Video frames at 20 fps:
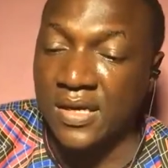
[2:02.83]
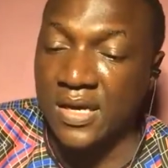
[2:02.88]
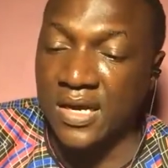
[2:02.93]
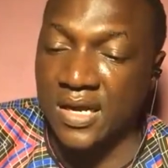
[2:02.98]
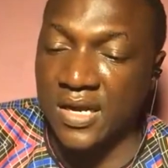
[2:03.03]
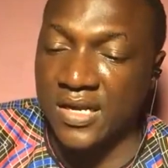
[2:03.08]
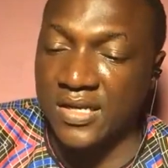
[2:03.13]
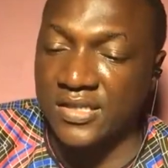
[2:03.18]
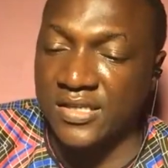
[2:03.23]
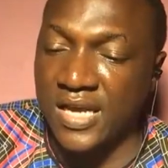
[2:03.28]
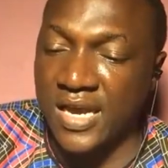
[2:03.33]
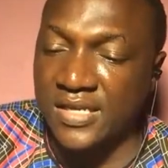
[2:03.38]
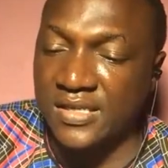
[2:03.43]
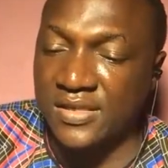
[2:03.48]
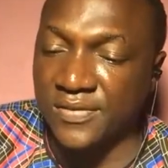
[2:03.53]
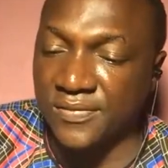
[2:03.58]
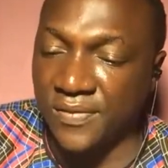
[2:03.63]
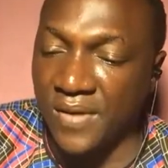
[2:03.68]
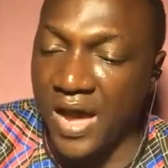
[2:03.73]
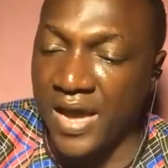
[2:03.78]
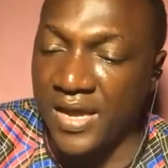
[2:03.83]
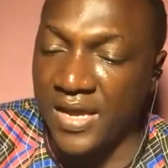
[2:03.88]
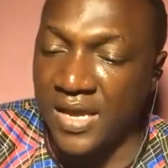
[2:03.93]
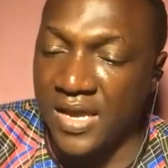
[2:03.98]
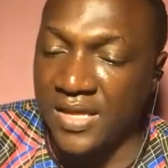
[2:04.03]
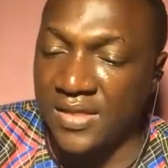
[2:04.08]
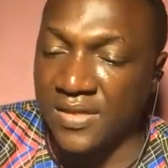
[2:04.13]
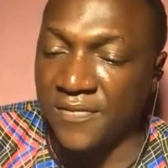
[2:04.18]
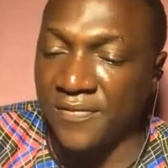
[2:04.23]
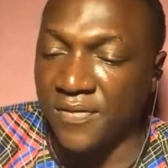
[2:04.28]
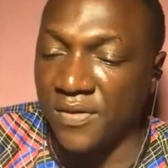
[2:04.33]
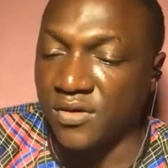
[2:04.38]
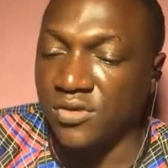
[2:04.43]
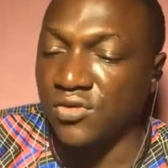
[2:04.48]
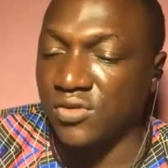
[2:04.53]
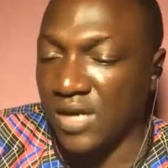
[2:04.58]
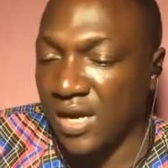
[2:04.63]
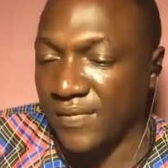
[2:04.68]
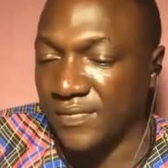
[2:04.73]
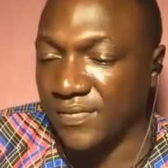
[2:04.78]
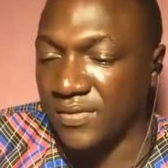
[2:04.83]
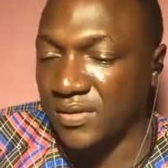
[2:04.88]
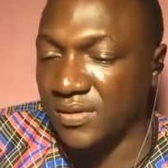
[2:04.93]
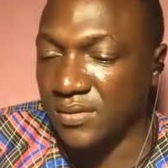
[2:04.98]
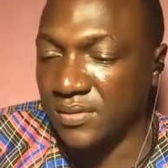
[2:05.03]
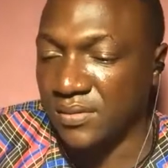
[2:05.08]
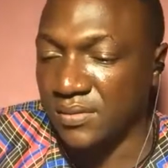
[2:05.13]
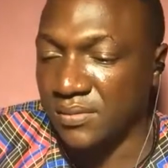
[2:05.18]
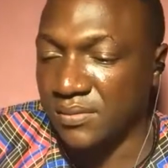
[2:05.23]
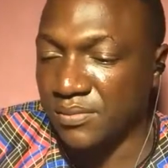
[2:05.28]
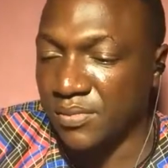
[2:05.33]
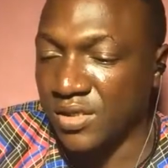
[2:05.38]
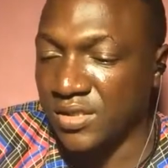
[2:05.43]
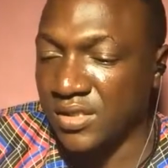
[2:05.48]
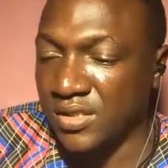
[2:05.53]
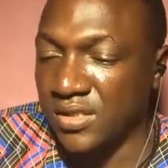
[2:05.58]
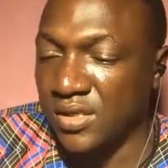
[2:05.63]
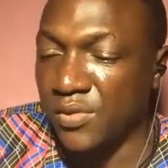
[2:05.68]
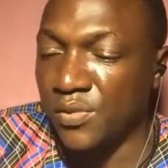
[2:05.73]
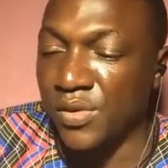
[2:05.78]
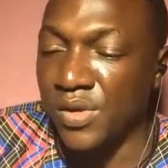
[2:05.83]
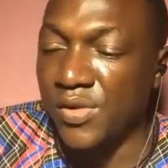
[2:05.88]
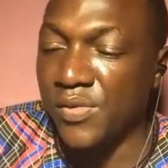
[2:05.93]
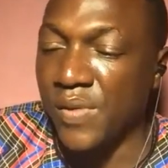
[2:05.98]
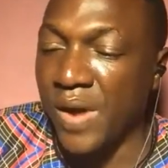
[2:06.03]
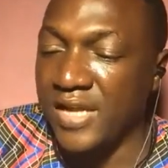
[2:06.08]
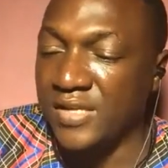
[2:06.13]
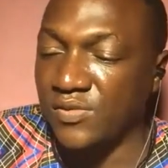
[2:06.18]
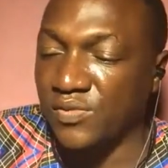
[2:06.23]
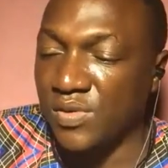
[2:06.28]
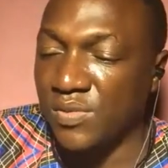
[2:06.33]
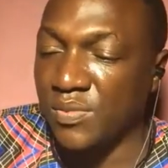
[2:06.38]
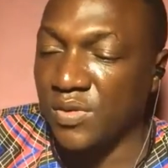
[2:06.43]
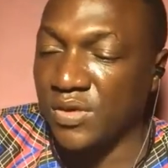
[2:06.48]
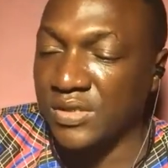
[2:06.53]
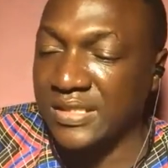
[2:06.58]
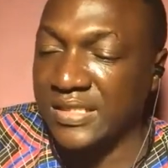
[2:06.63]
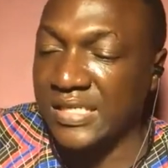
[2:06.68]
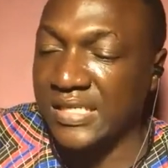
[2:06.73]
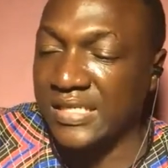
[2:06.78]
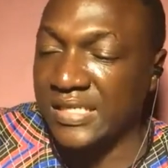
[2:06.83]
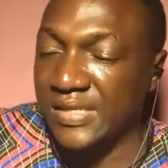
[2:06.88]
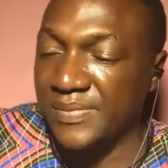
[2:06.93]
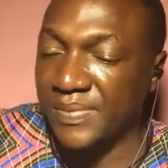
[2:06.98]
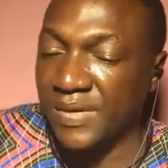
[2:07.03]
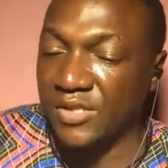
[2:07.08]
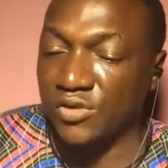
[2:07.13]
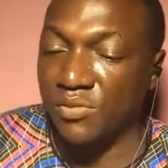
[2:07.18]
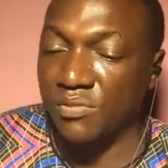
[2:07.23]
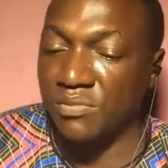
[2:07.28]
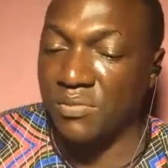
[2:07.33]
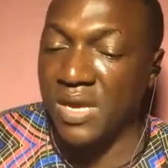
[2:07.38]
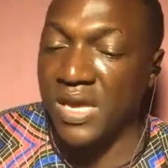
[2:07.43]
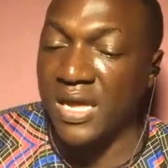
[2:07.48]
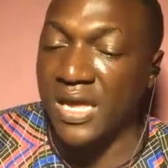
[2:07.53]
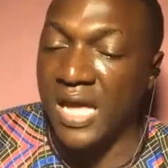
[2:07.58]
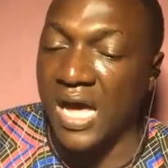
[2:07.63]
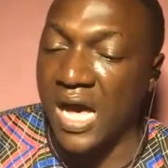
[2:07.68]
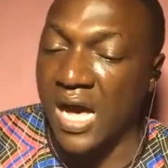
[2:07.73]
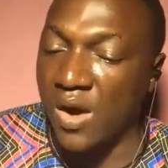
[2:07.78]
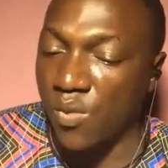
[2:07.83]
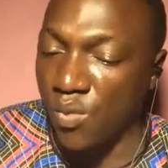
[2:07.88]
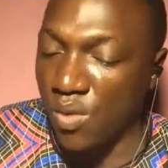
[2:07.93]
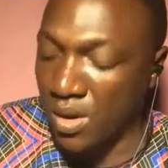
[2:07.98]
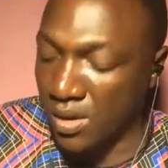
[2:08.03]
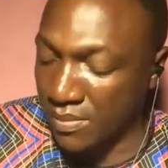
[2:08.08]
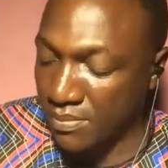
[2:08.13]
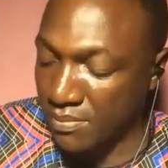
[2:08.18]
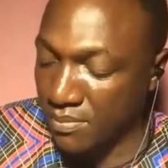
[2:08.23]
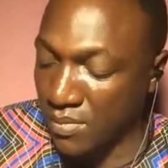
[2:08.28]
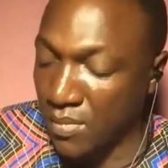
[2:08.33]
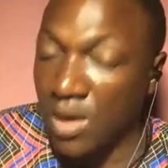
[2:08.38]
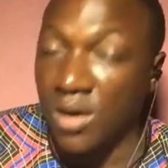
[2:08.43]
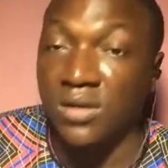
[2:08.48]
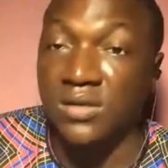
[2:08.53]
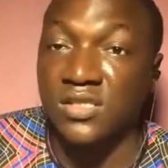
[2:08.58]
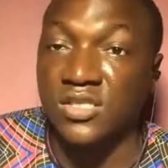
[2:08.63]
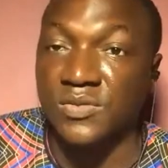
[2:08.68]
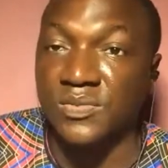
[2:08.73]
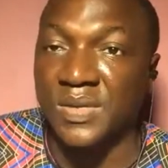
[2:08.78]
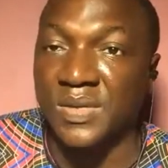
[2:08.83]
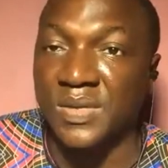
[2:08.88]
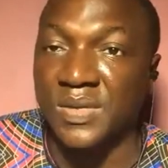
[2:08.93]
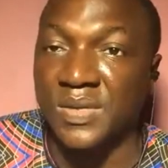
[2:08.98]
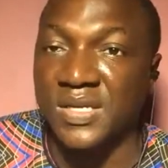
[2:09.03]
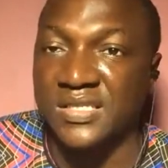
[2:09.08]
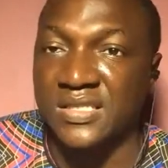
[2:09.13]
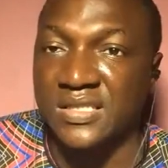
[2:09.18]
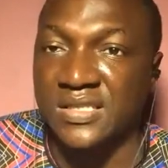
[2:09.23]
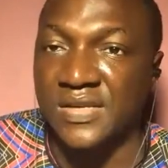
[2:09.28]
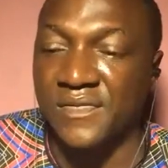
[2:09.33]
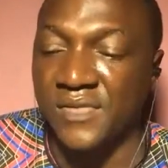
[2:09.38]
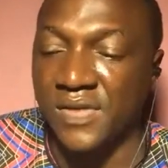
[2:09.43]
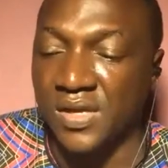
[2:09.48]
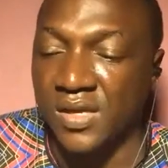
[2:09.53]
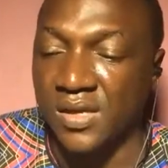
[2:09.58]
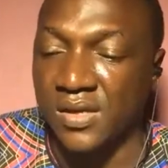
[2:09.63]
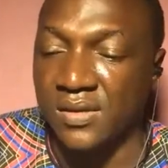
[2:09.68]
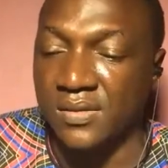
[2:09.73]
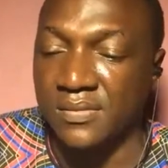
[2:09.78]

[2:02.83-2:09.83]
Cliche is fine in the first draft, but in the rewrite, we must dig deeper to make our work more specific.